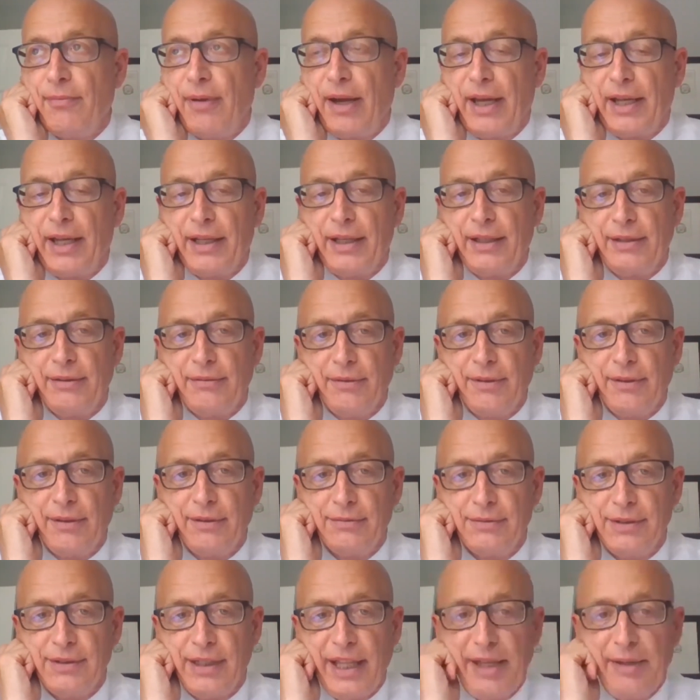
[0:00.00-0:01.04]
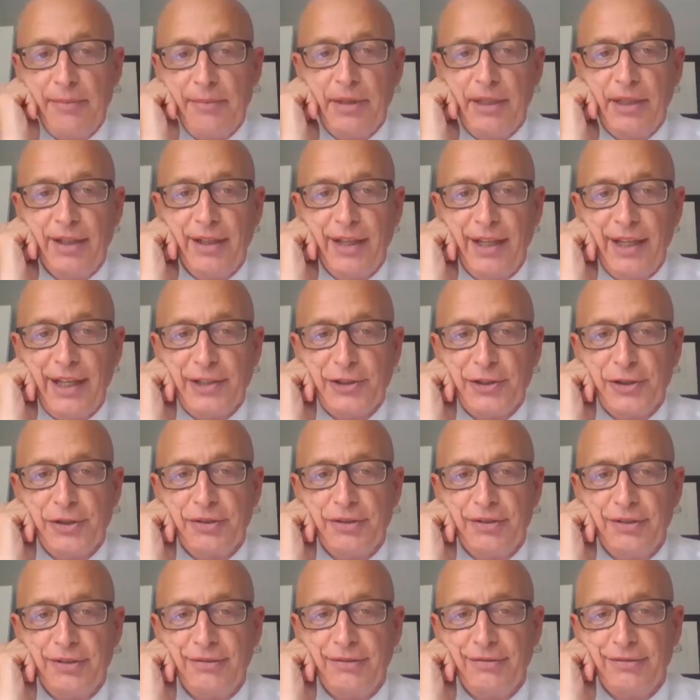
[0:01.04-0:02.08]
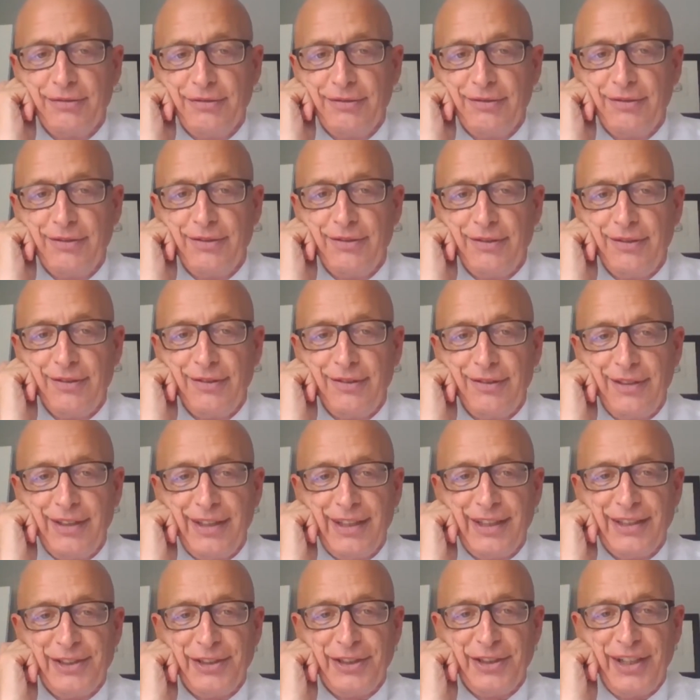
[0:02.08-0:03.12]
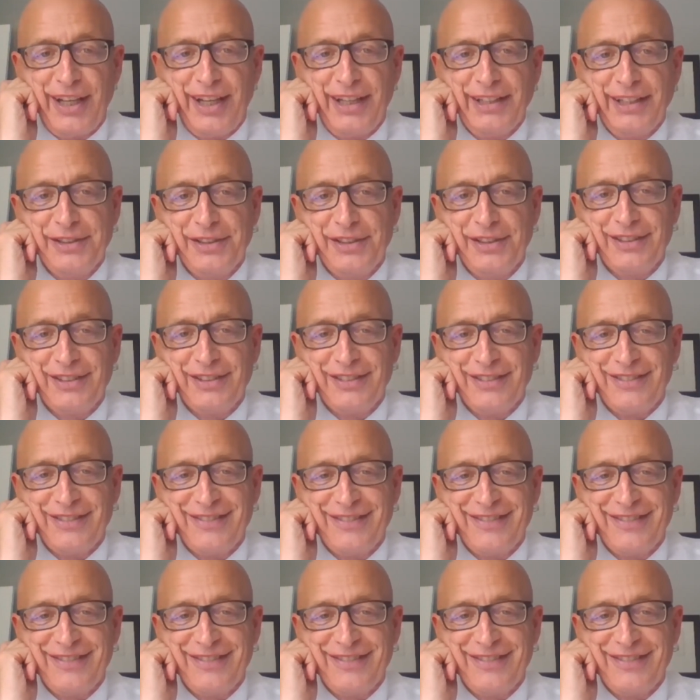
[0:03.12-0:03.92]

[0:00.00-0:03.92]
my layman answer is yes,